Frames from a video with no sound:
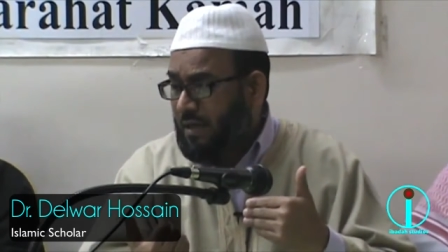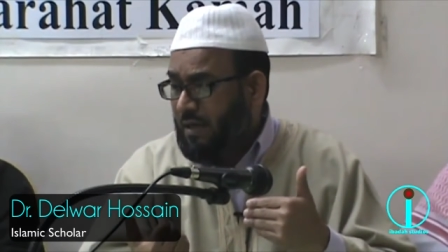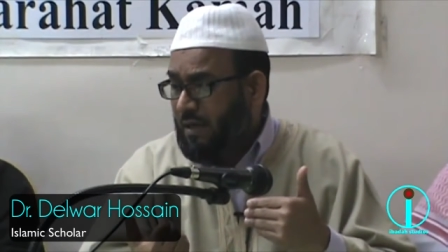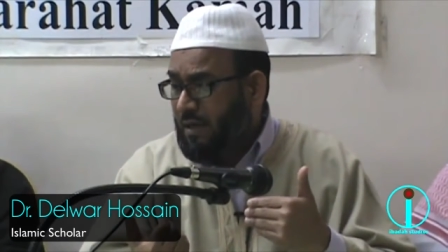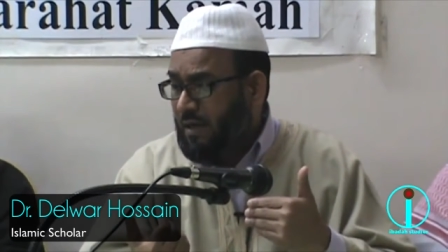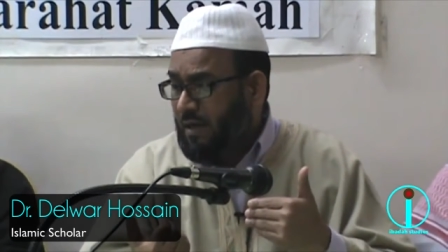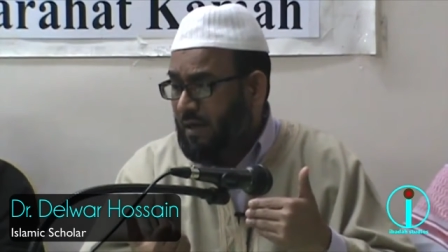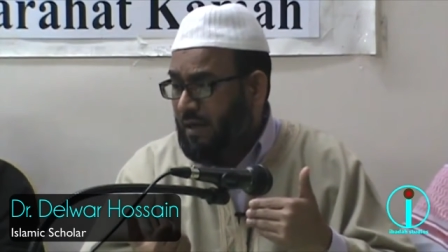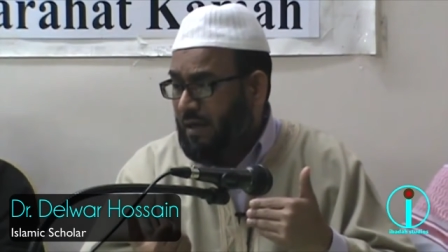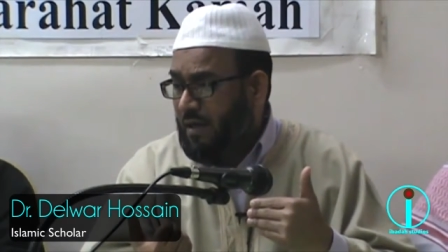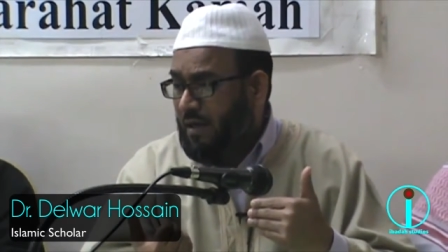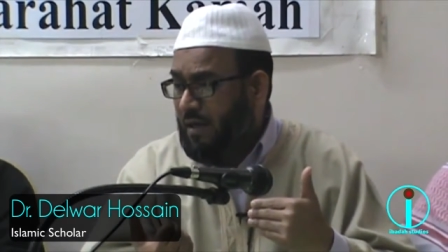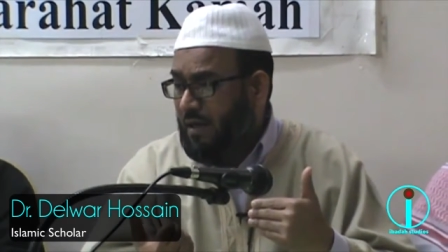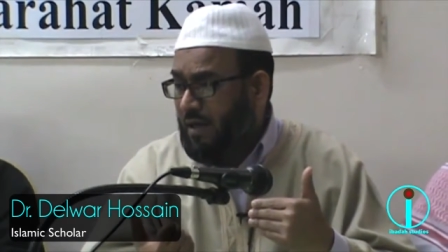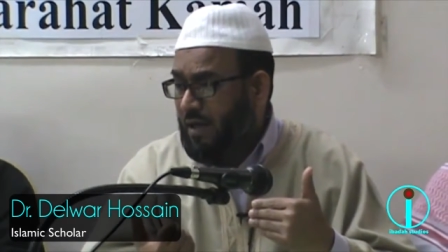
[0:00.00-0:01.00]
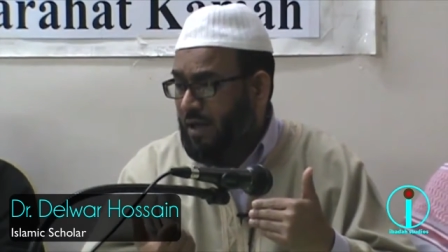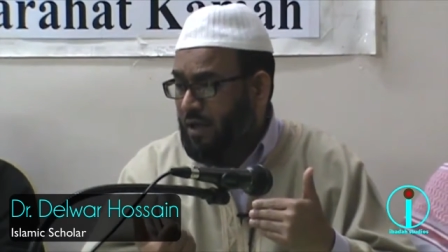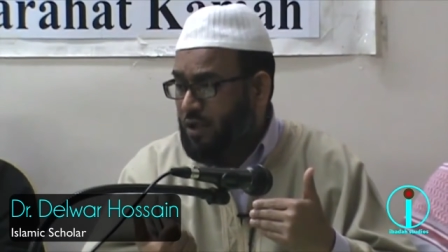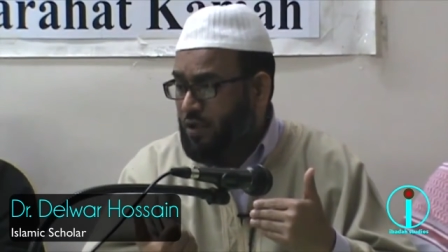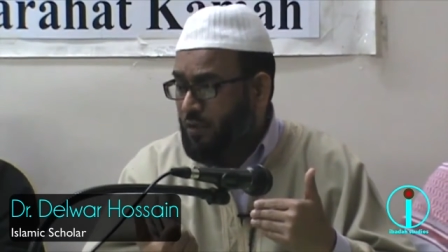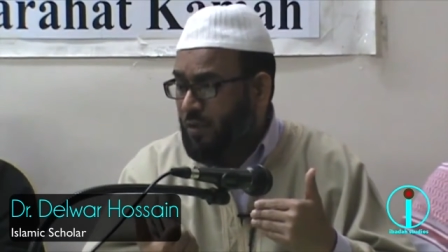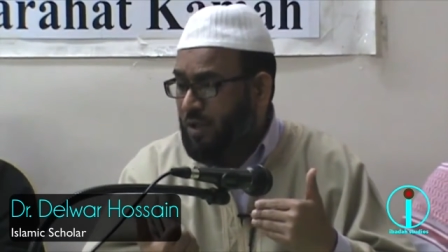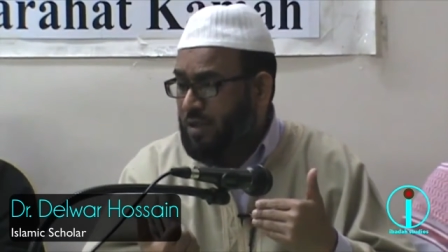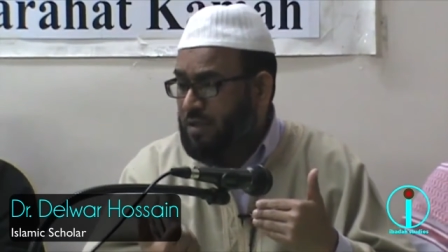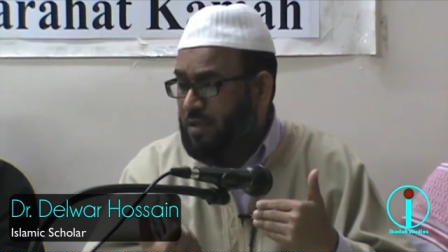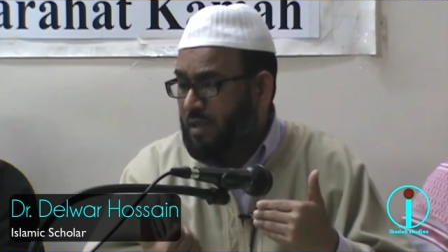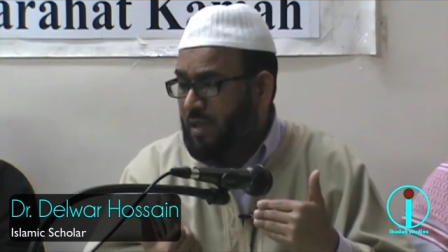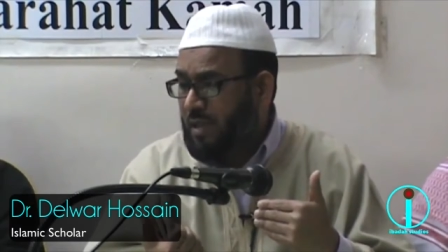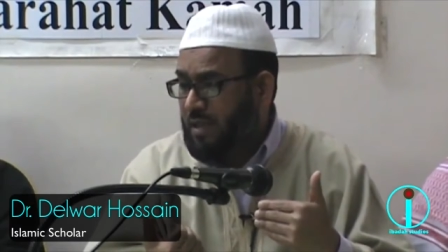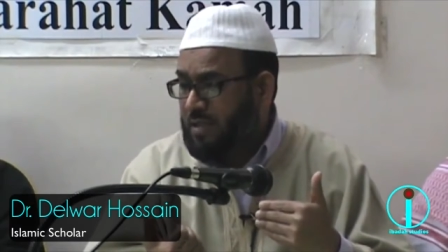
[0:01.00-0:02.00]
uh, uh, uh, uh towards
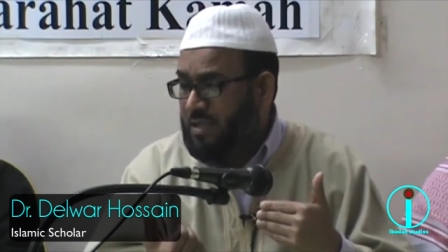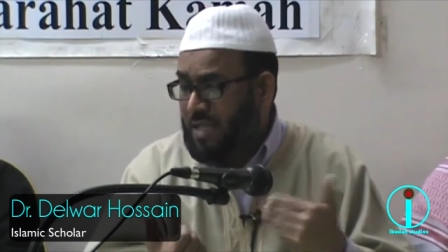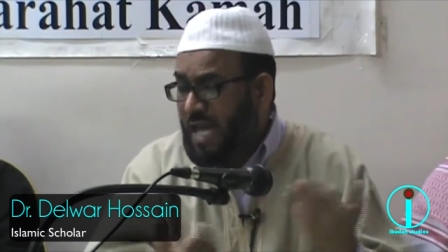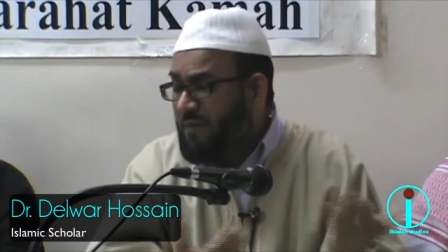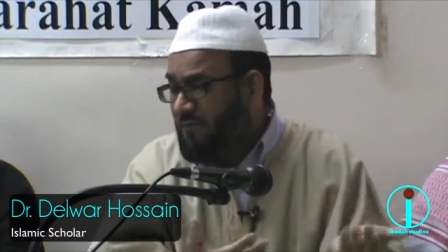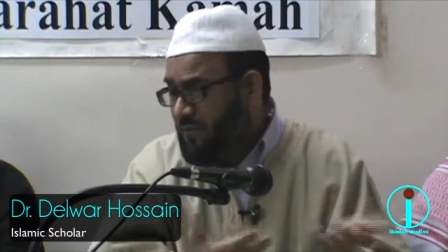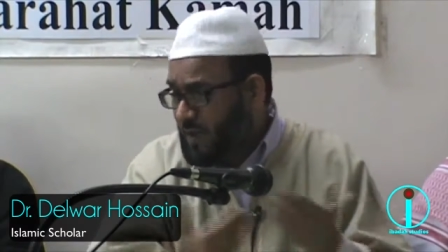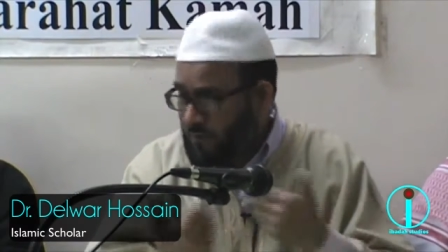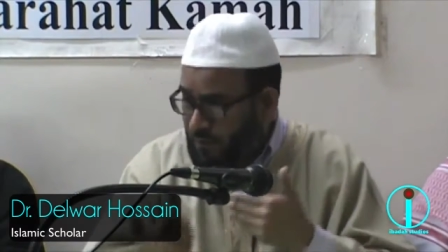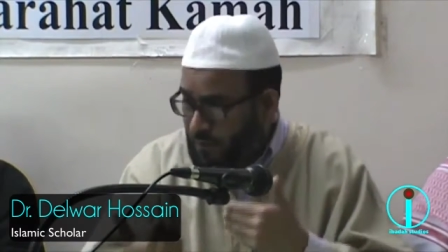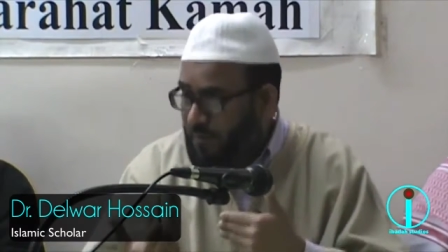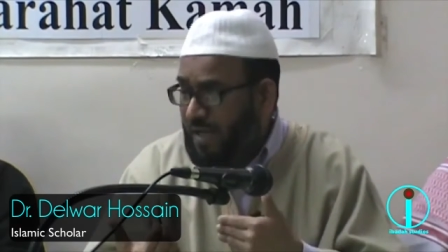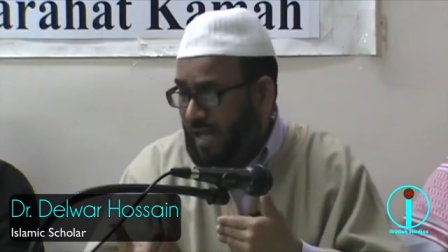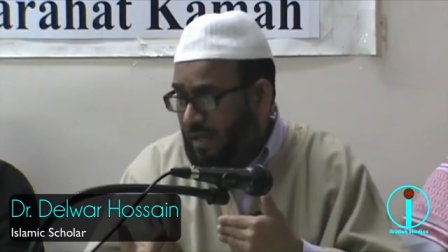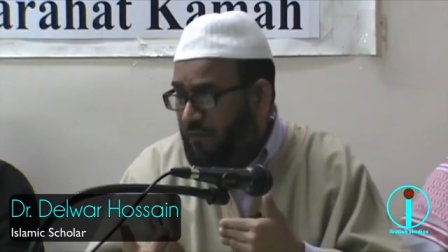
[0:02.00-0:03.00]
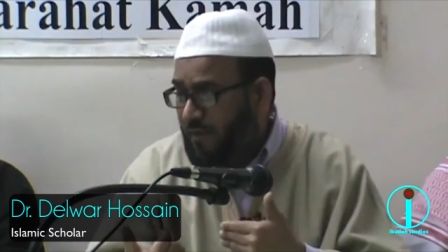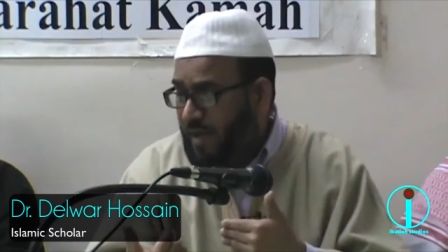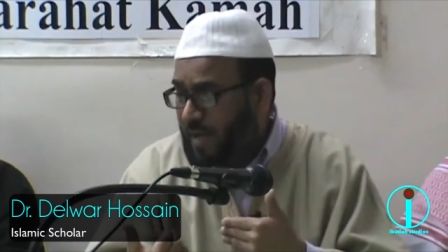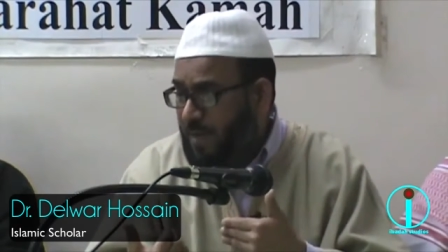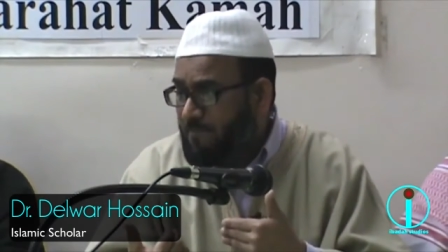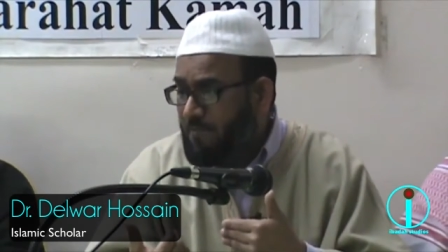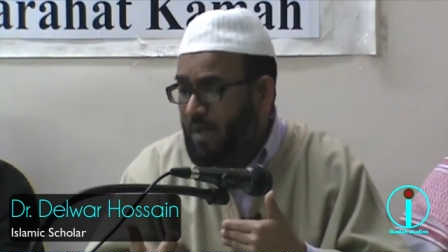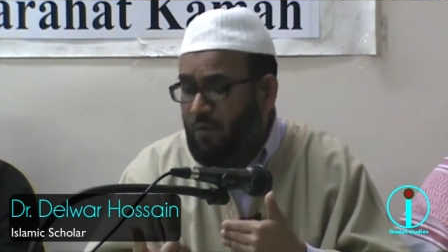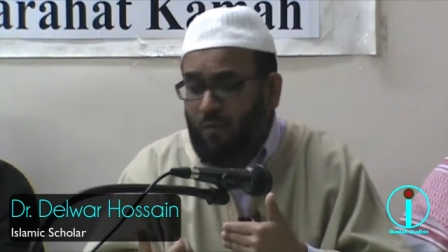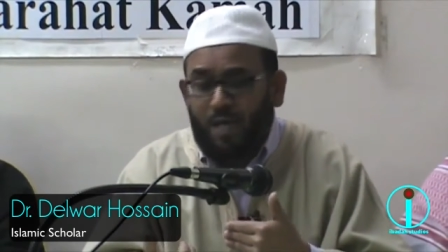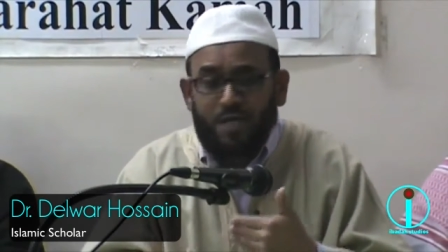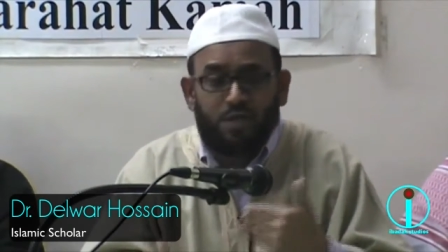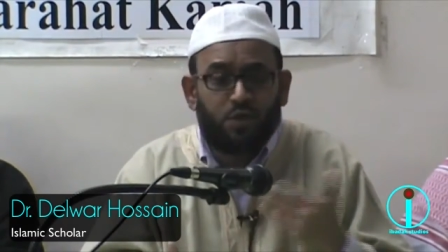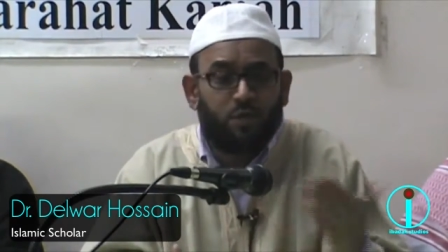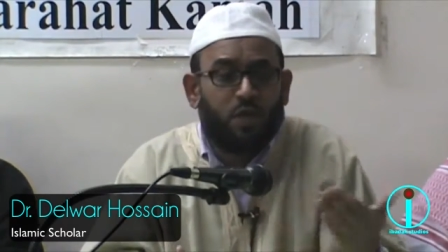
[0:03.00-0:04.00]
uh, safety from the hellfire,
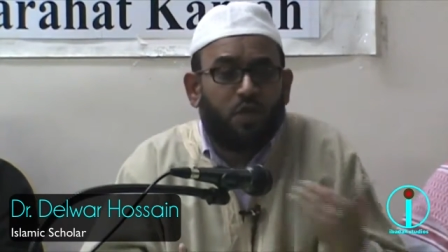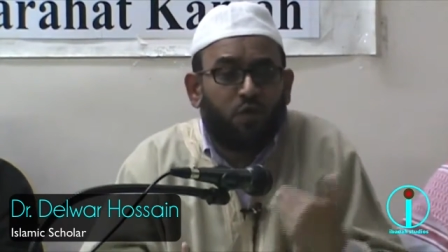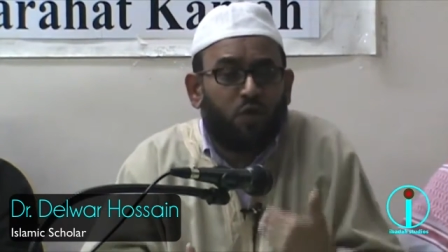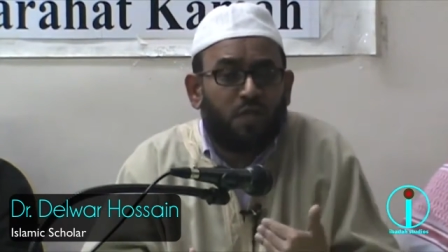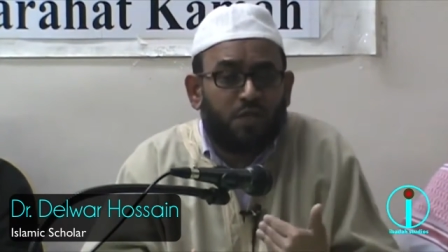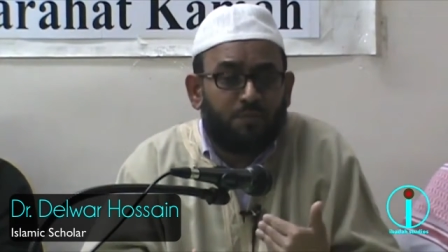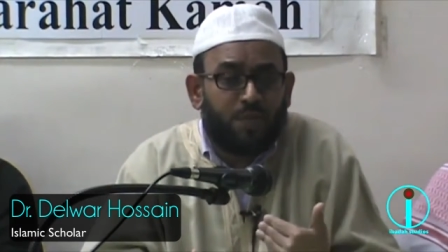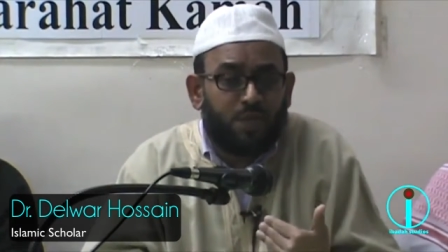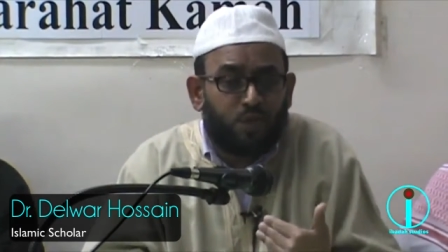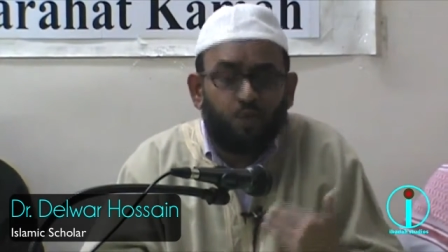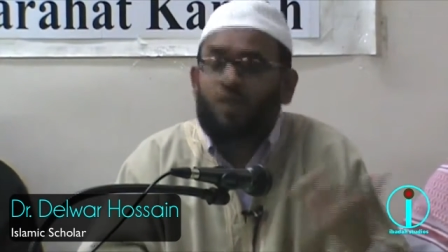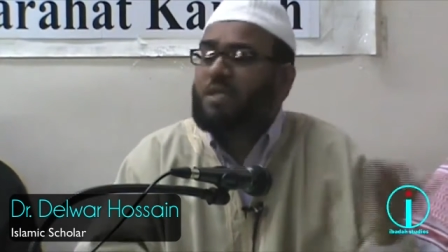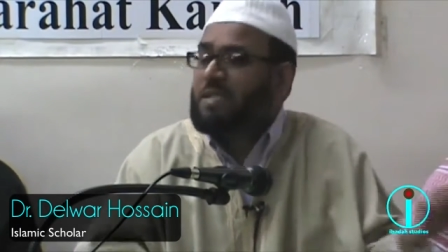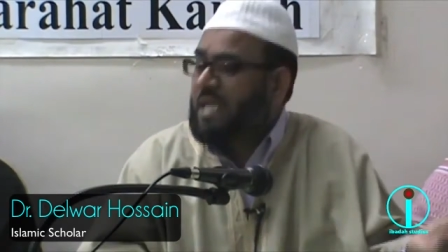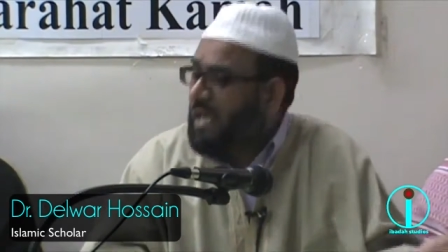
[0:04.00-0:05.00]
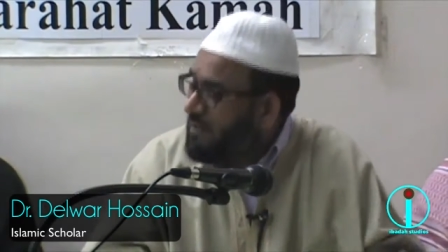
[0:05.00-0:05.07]
whereas you are calling me towards the